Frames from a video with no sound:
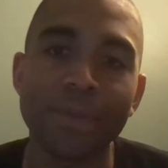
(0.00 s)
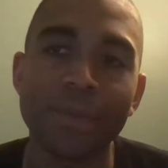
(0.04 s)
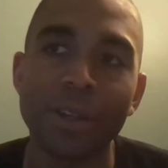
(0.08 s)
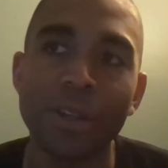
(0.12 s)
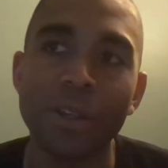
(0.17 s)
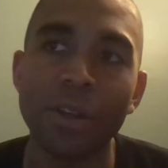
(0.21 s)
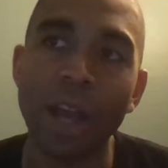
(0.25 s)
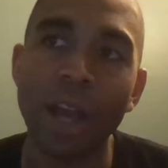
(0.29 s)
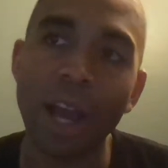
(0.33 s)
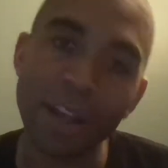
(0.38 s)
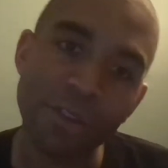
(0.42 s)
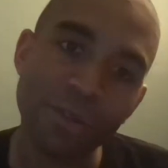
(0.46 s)

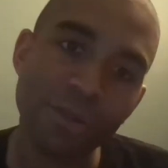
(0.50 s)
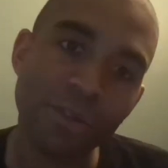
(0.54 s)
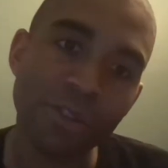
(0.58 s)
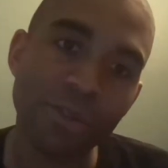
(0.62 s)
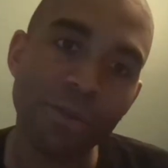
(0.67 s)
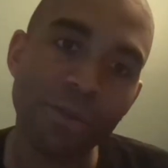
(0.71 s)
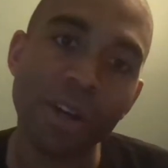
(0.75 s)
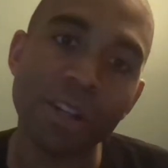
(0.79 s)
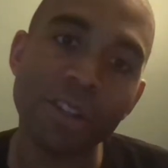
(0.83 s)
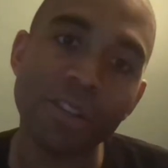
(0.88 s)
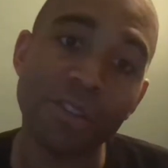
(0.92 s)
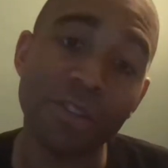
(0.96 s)
that asks you these
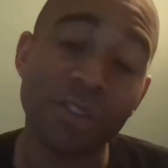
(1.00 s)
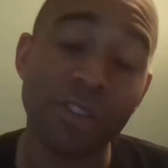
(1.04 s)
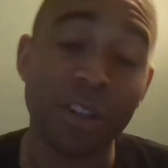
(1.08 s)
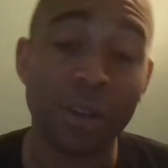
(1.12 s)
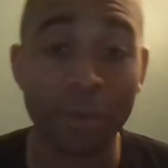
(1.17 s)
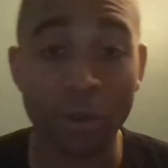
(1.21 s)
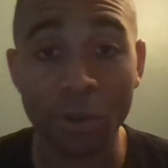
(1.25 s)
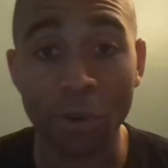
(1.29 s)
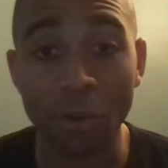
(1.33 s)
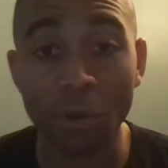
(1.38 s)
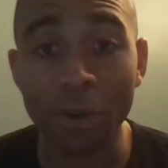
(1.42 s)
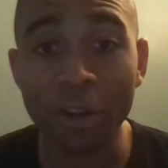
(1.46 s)
questions and
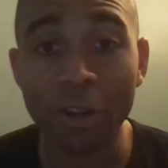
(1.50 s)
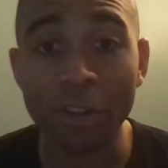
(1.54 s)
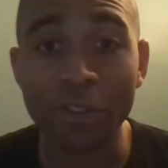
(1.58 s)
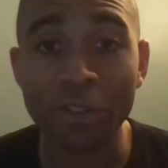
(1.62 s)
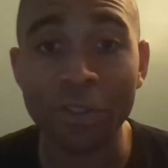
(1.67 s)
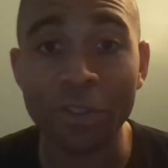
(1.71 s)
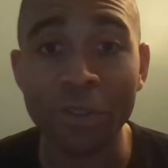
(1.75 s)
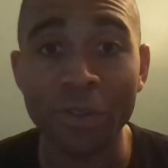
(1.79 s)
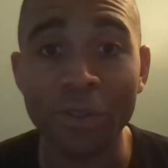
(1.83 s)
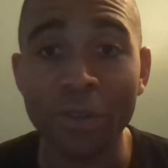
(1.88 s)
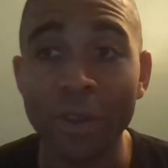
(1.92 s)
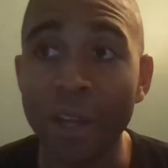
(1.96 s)
records
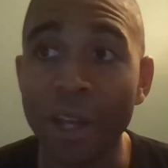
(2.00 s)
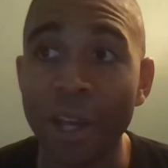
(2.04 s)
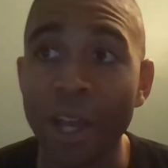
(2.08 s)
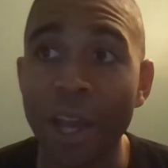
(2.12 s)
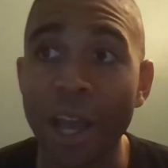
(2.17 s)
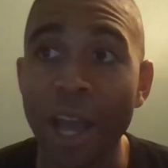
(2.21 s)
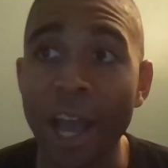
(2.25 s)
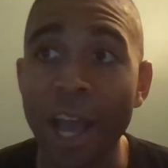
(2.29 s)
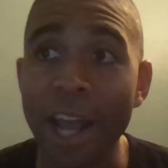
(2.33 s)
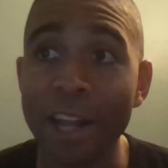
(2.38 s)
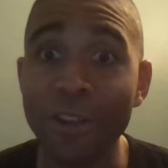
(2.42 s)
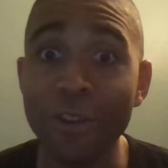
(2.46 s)
you,
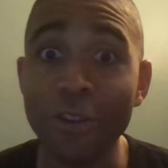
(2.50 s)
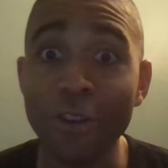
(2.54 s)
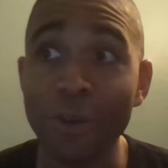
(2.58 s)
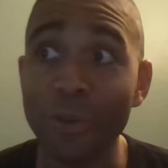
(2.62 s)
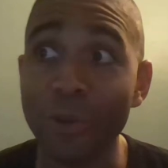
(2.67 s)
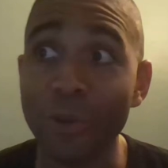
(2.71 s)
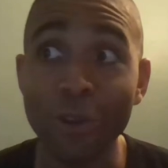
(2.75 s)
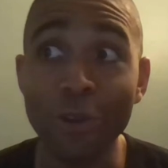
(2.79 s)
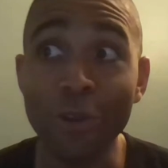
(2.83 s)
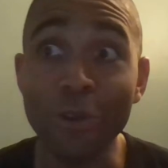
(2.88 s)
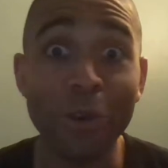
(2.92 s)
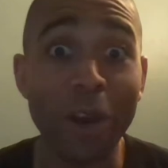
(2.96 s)
and you
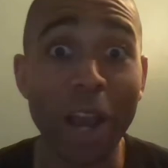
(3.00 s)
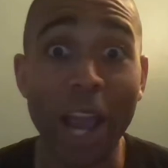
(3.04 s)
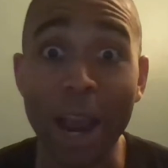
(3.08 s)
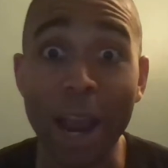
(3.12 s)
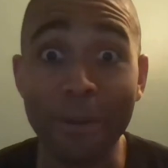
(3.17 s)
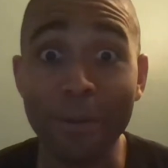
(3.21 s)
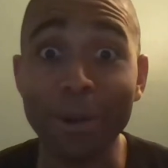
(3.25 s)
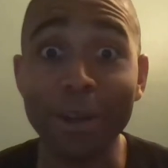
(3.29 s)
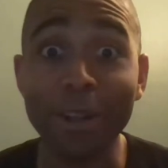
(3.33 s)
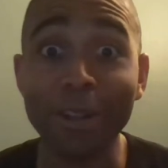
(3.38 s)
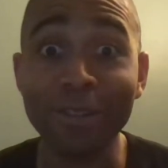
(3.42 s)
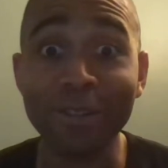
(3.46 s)
hear
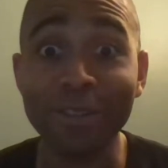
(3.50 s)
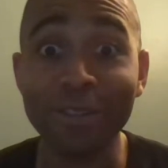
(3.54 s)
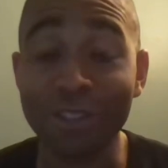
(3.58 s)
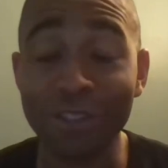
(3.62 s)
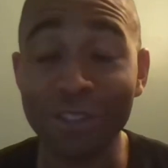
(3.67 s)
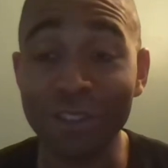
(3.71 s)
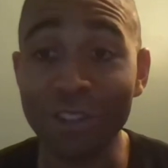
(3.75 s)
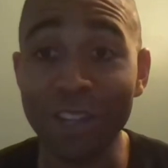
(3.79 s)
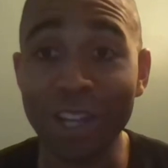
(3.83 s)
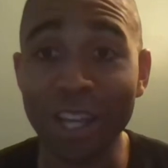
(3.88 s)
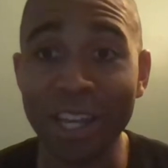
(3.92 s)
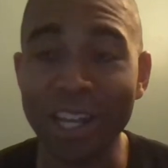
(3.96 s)
everyone else's
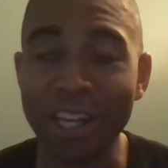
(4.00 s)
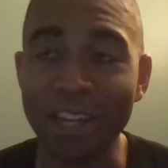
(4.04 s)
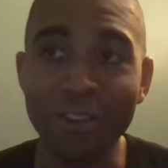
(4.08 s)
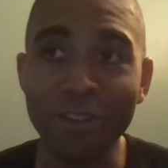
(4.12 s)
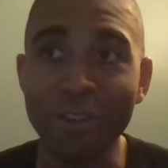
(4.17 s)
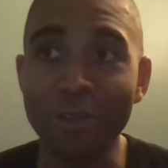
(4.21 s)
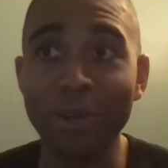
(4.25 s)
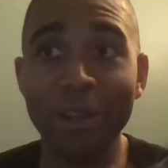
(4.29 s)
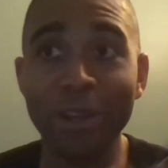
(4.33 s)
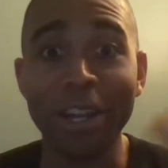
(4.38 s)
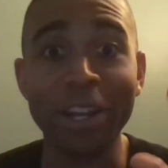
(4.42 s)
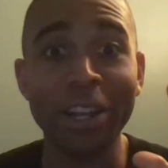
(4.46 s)
shit, and
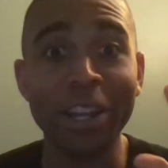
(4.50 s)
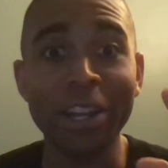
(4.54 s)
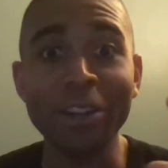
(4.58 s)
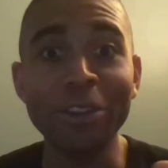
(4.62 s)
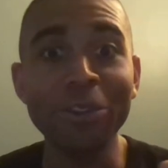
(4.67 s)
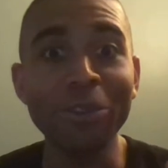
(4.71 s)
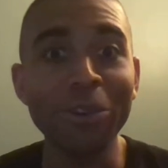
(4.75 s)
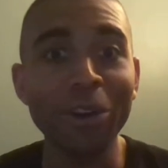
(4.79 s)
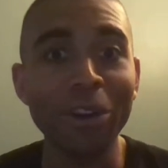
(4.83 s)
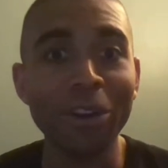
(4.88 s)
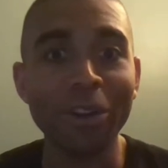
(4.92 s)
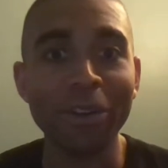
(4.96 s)

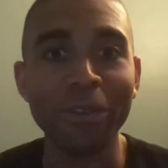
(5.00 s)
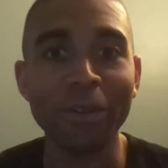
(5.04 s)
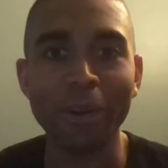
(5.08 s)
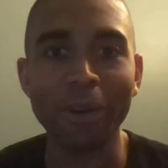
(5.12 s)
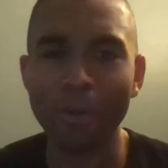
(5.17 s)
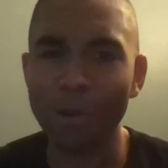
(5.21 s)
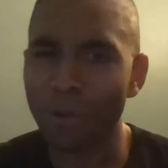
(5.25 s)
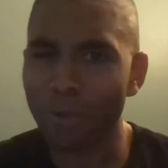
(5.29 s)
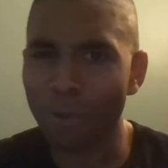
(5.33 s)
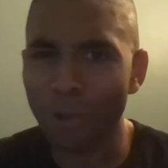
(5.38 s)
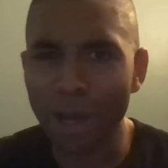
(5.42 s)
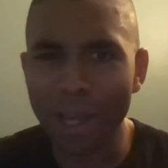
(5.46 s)
you hear,
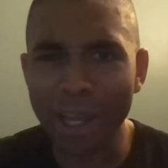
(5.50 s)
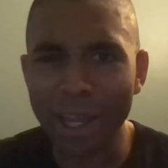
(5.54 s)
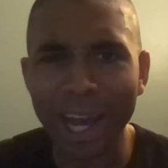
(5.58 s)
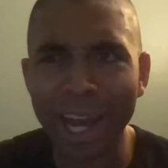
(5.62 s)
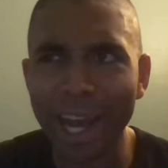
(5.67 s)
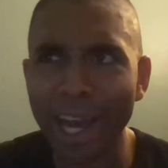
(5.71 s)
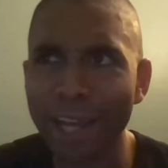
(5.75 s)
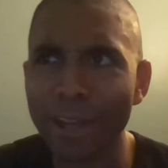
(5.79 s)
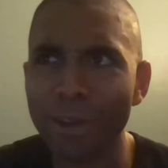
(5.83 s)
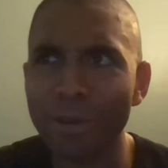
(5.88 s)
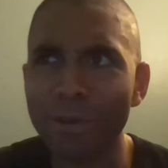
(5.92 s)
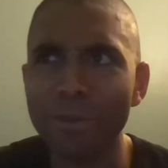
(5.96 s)
oh, one
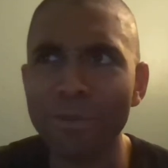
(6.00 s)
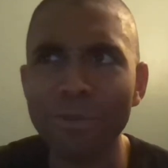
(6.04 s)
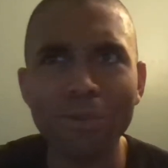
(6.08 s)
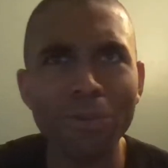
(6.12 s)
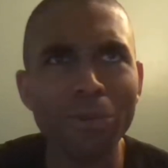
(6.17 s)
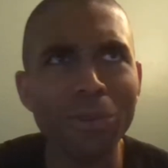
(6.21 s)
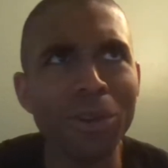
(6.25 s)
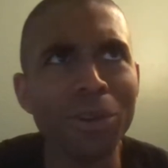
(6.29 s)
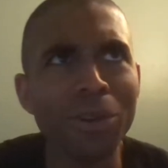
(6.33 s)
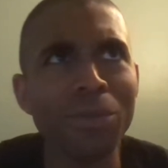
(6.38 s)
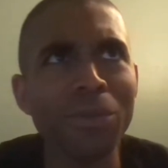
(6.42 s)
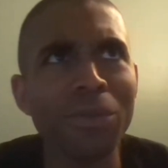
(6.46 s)
guy
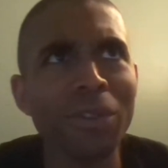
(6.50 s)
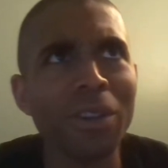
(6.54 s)
who was